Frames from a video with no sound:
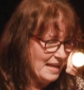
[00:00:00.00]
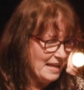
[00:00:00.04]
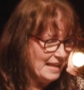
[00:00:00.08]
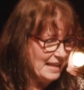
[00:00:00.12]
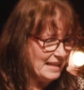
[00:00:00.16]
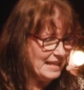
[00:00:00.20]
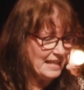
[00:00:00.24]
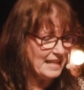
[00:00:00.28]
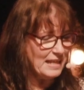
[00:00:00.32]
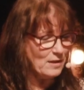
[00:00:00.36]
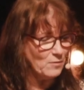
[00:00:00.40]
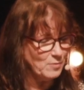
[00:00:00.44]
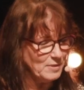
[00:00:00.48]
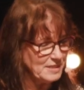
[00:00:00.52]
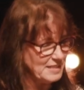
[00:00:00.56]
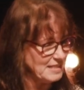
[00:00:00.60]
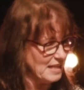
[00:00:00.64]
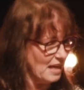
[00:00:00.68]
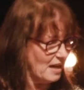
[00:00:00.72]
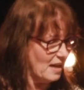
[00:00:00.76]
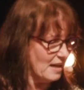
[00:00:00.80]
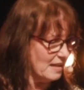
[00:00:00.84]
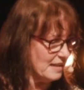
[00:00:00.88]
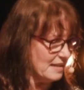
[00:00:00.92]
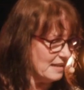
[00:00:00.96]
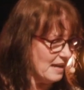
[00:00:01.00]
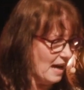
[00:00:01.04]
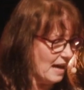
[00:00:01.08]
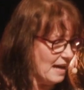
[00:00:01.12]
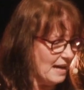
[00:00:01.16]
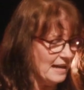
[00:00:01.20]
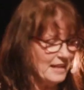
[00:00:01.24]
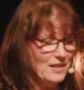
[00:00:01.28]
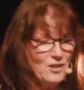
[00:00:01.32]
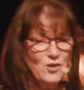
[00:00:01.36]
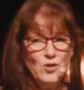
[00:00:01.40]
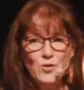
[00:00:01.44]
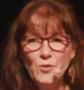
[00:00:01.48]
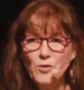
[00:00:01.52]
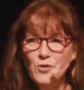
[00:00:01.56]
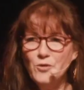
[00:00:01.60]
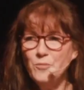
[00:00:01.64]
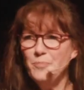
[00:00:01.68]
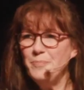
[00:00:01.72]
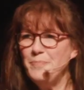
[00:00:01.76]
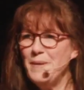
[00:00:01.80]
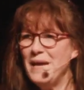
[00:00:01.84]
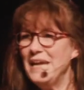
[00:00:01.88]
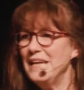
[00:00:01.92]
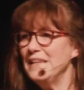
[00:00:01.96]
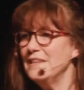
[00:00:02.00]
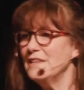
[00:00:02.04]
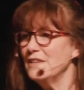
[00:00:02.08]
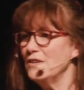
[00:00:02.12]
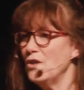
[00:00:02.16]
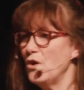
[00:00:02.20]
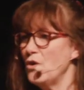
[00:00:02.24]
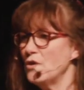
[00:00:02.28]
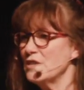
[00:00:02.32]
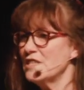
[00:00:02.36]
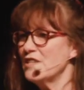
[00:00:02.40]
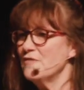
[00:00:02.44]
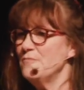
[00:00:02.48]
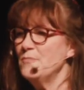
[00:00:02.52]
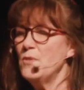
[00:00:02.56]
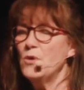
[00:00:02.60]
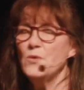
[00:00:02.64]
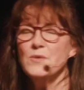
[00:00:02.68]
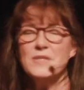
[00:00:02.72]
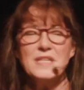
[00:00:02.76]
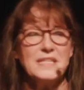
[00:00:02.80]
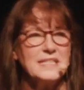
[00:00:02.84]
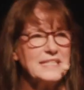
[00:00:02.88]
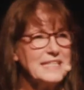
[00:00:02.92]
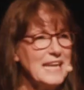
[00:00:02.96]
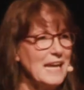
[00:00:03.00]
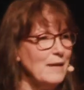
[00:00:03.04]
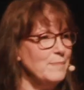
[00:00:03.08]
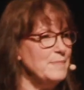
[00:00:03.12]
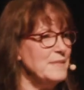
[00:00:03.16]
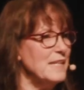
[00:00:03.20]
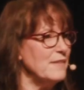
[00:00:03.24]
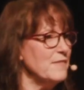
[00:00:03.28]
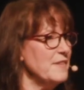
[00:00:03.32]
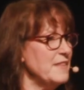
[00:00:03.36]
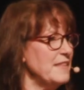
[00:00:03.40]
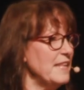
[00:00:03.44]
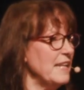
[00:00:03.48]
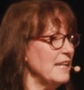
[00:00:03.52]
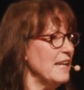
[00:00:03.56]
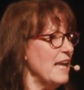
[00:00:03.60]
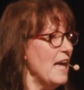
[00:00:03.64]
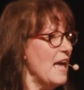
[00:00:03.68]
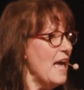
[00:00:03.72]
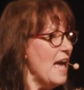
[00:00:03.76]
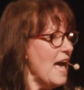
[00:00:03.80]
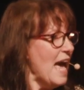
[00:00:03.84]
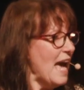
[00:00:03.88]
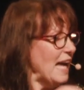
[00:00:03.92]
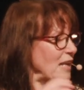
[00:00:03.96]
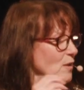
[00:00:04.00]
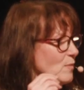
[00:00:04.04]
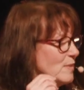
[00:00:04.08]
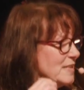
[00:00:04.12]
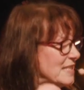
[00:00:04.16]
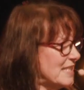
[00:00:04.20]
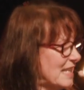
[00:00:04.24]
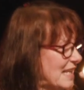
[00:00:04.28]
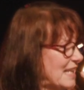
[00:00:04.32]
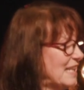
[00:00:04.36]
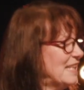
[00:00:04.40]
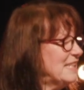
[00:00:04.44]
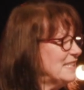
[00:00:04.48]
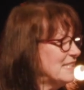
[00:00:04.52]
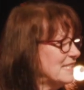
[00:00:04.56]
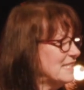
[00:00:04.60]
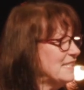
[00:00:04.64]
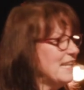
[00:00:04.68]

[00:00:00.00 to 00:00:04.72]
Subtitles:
He was a guy who obeyed the laws of Moses, kept everything, and it was his